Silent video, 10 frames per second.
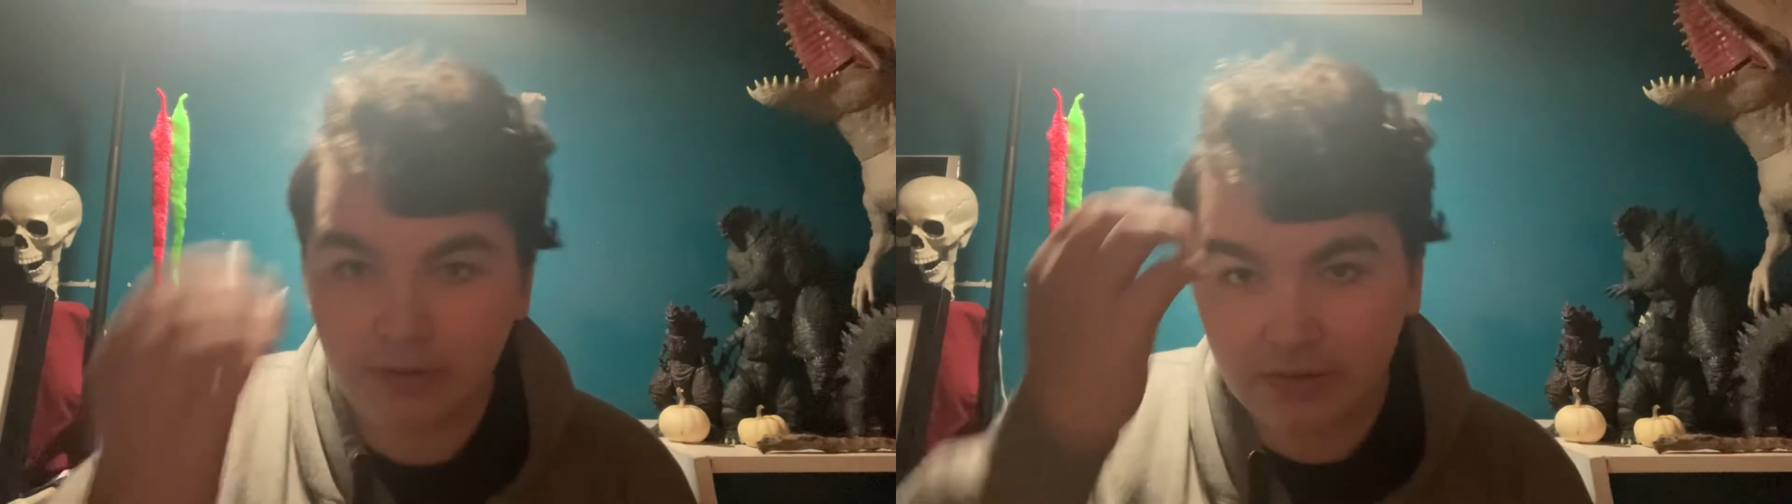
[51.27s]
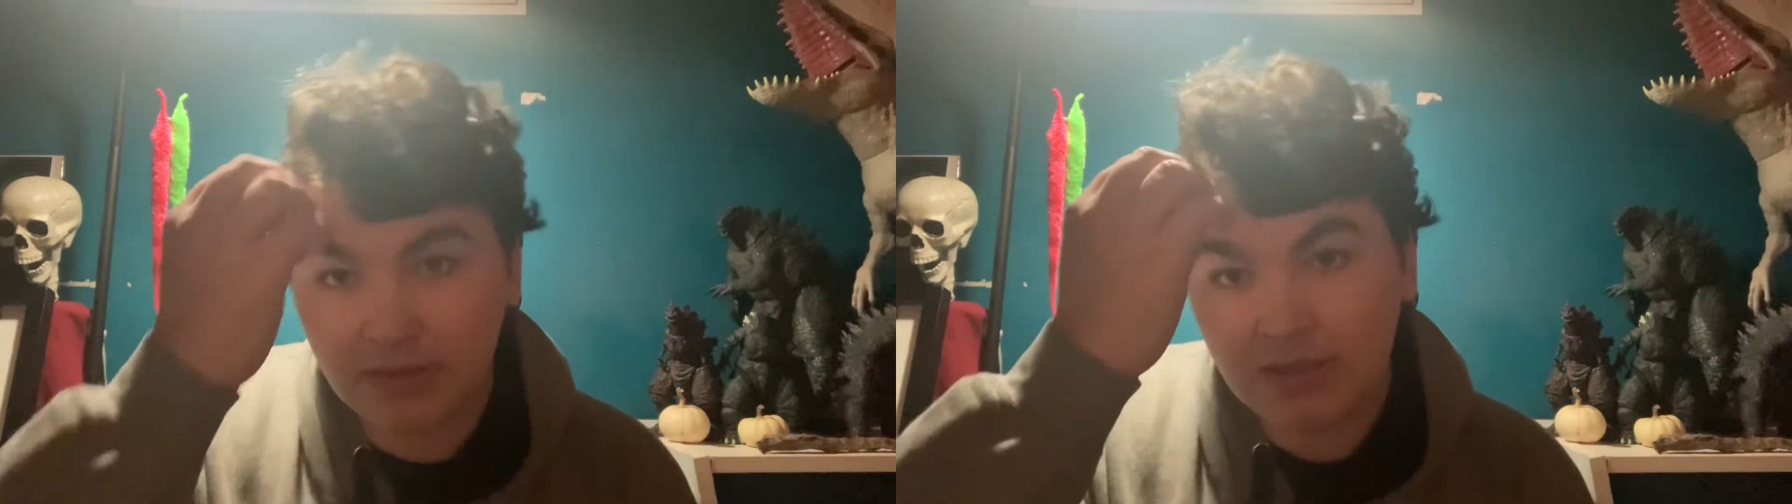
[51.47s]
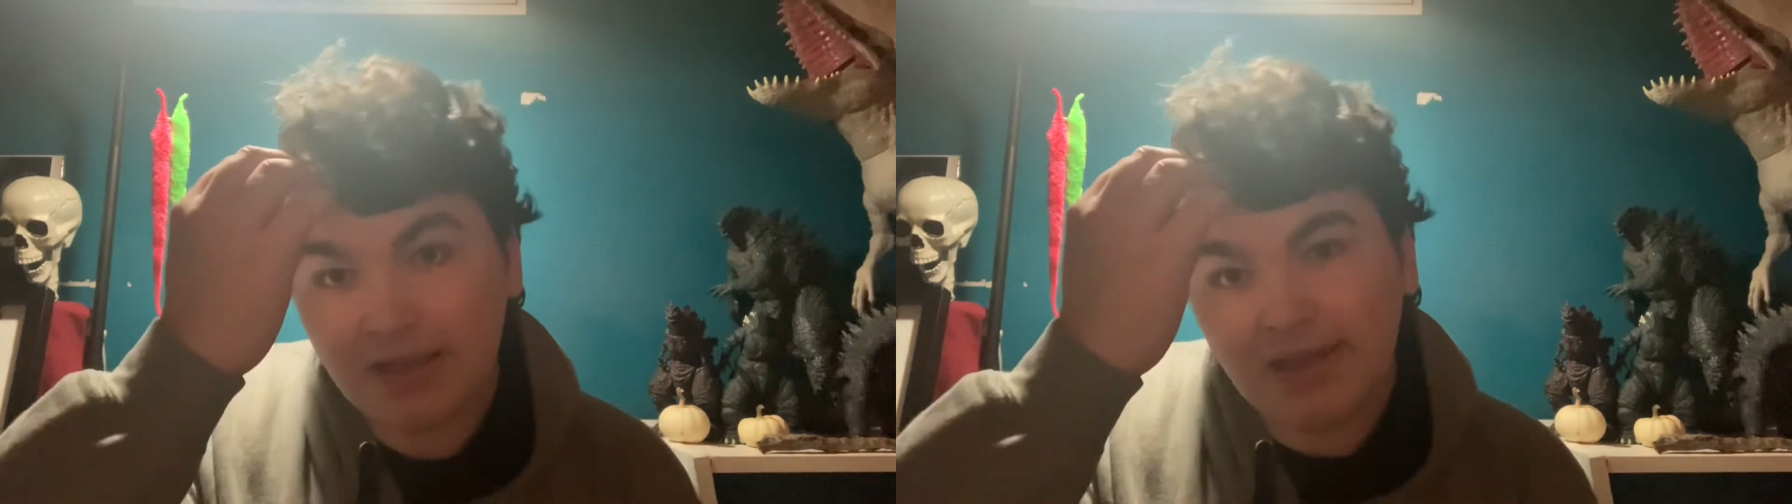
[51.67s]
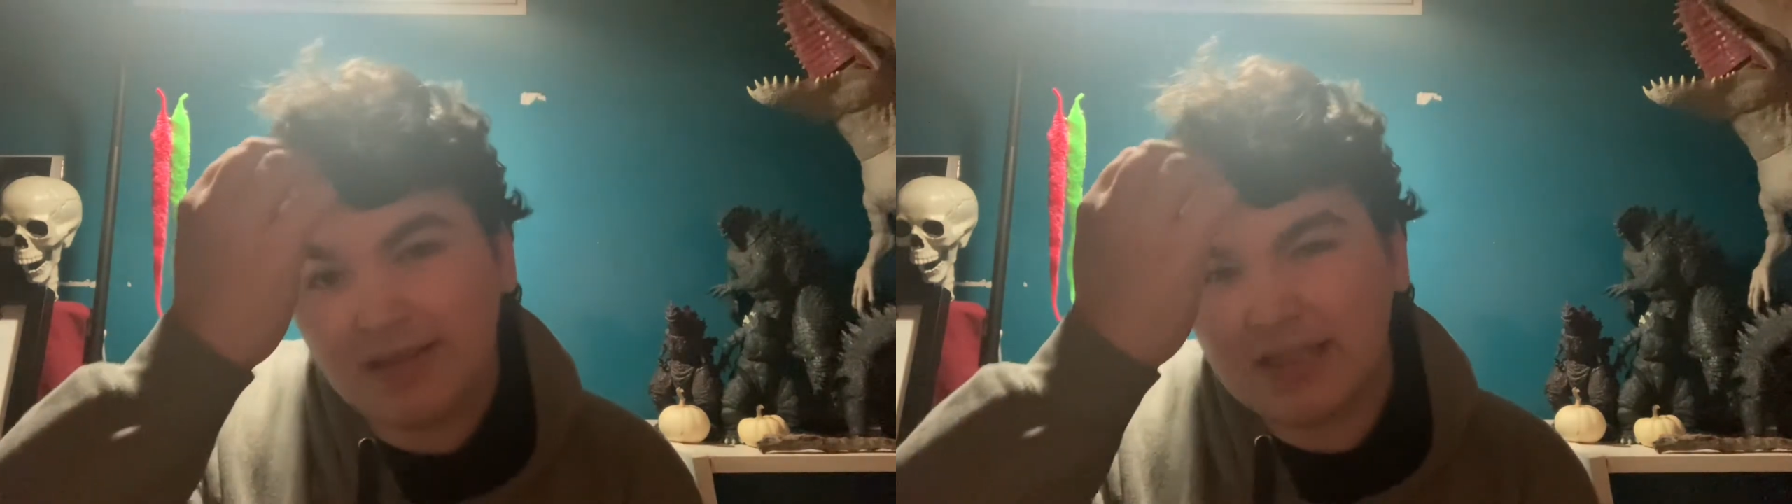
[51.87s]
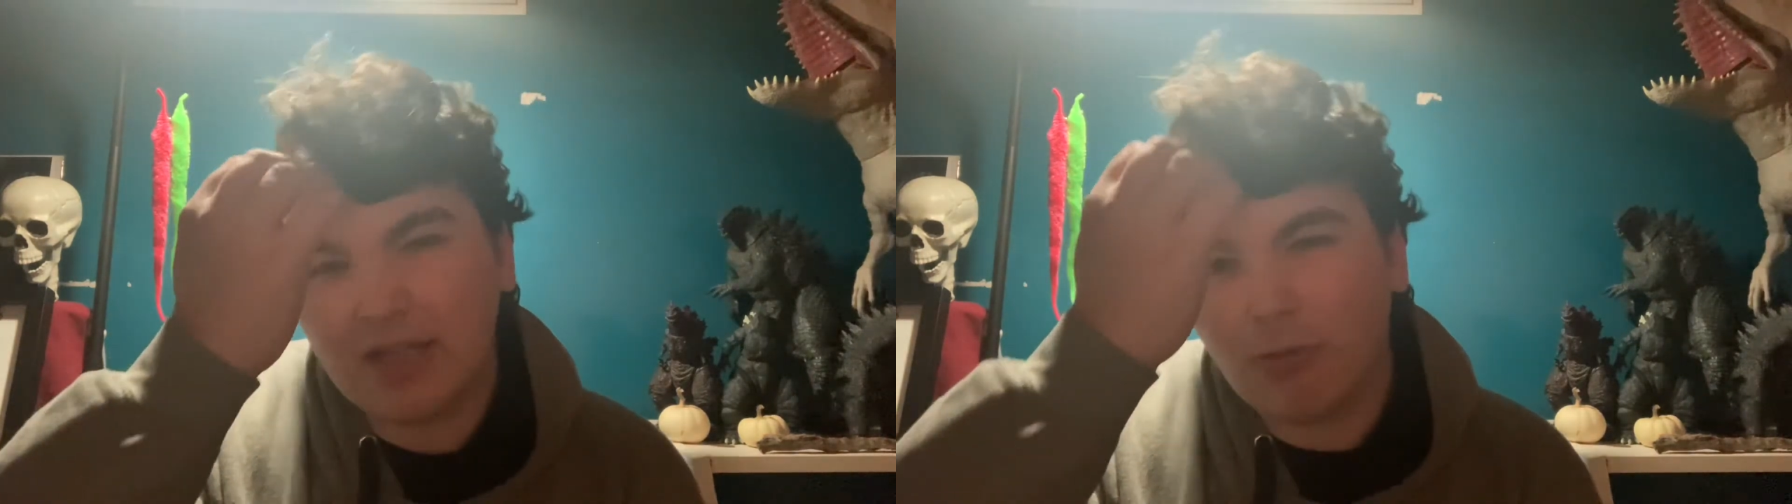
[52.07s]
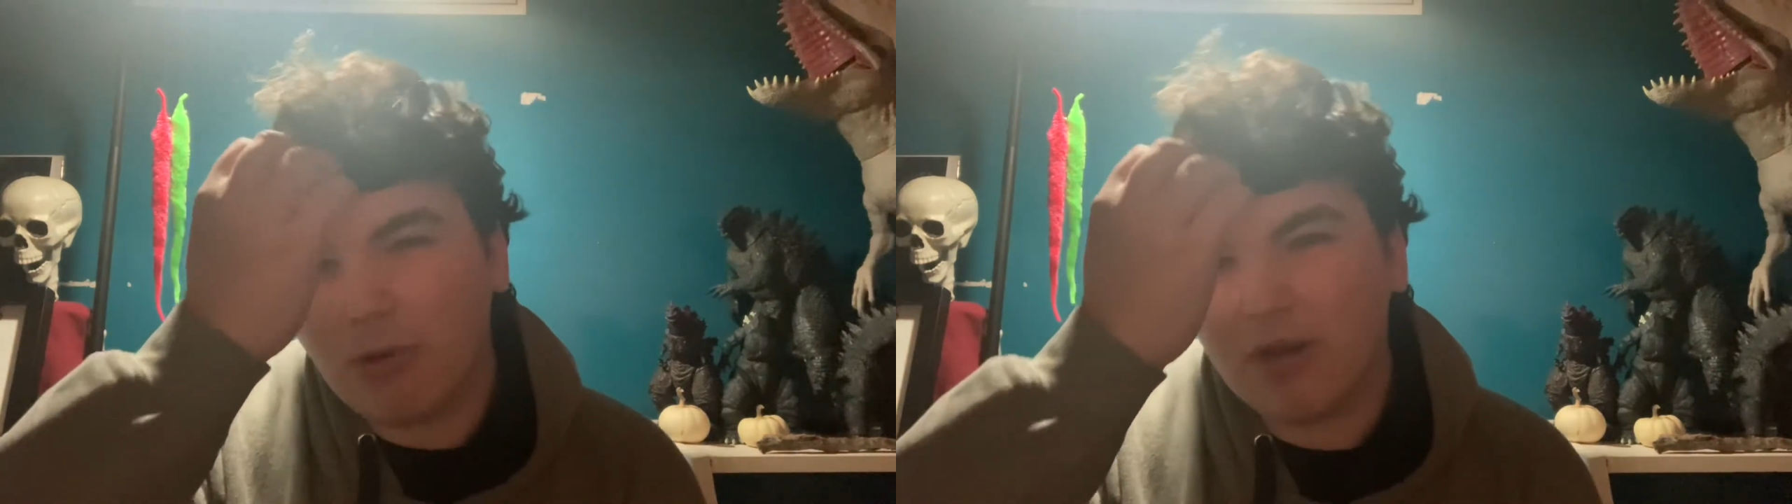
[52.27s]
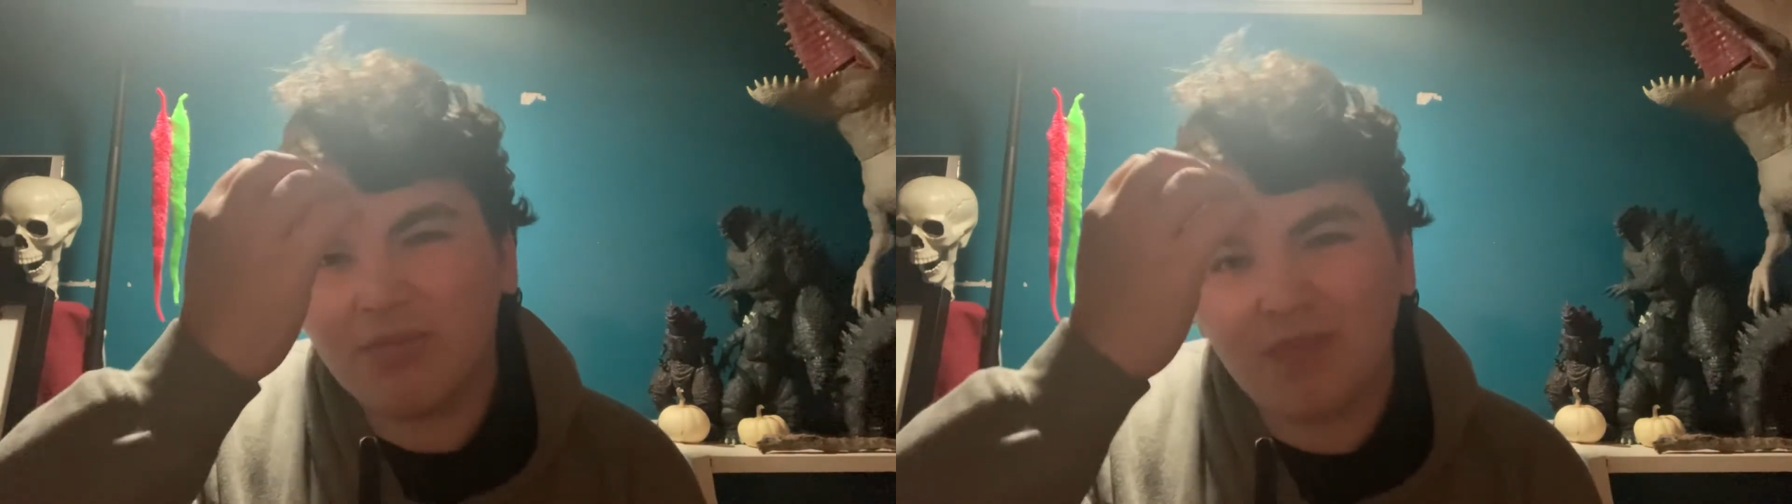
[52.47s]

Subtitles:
it day one.